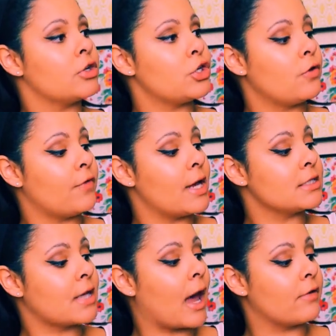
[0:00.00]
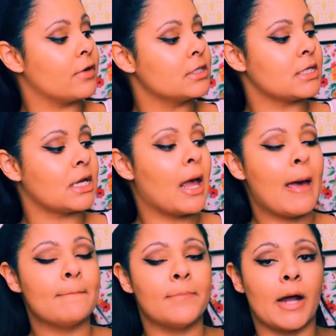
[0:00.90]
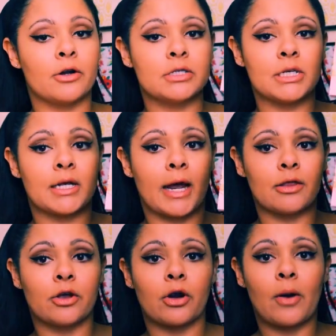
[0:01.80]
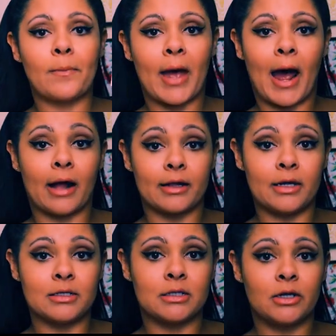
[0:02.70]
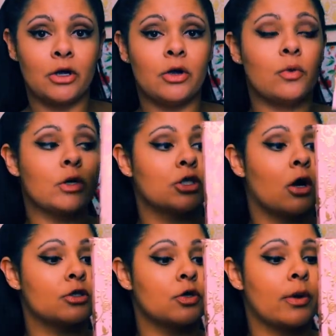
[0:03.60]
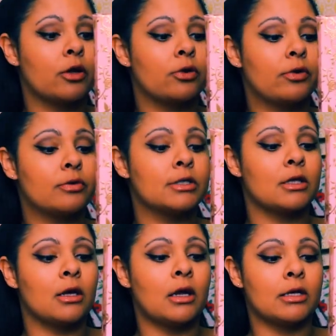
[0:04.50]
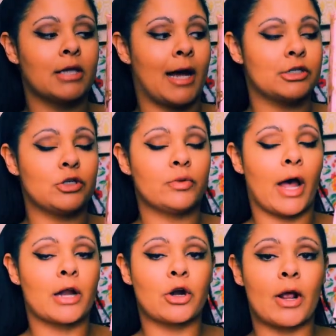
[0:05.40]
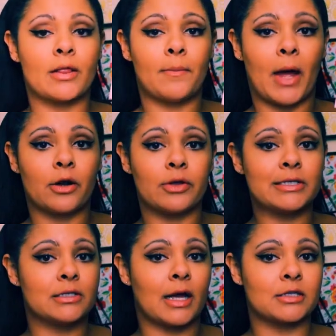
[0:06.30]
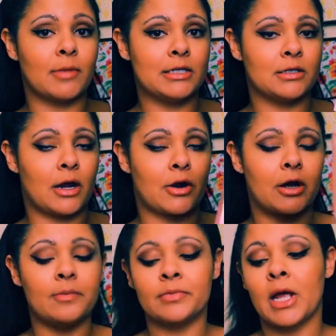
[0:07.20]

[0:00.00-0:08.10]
Too Faced Kat Von D Better Together palette, which also includes the Tattoo Liner and the Better Than Sex Mascara.